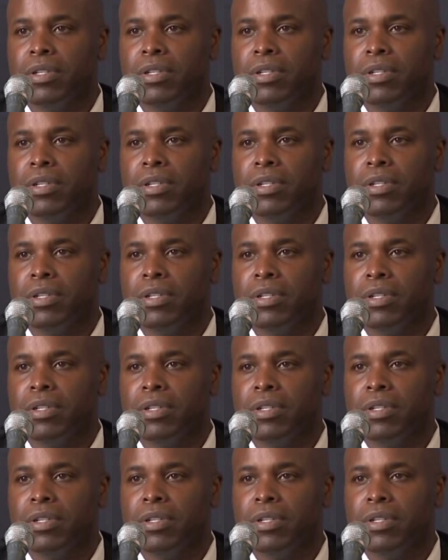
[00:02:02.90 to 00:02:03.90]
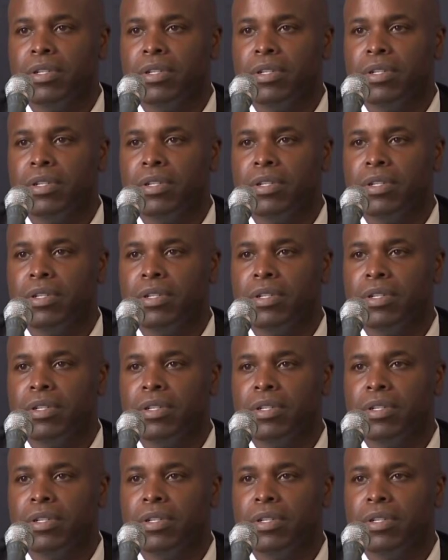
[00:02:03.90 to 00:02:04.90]

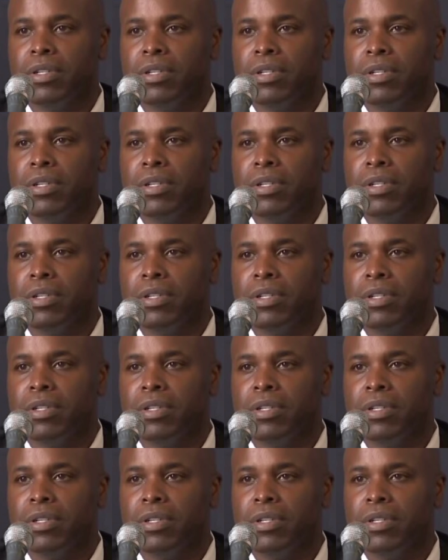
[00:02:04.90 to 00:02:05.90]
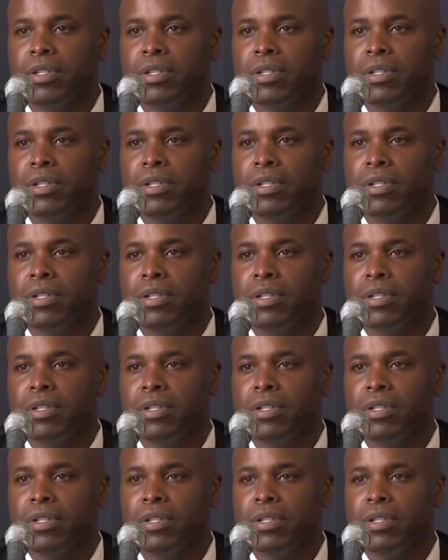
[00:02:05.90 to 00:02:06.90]

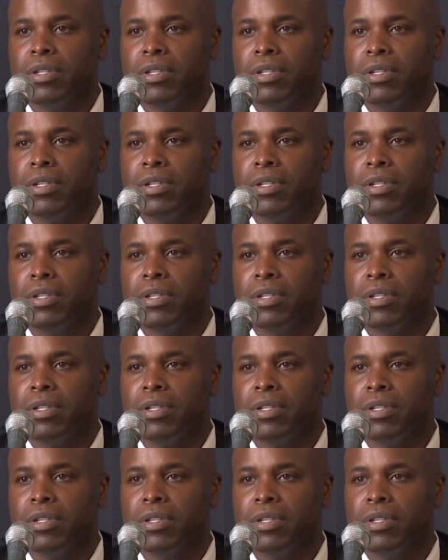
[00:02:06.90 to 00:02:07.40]
(not speaking)